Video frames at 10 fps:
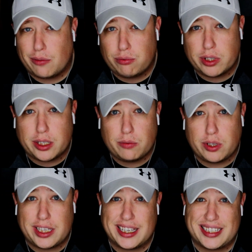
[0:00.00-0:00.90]

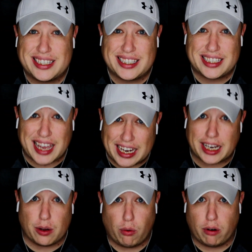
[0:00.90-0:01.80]
really
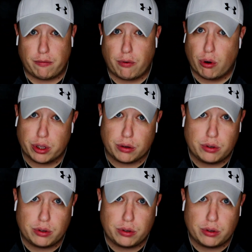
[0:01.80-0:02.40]
exciting one for you.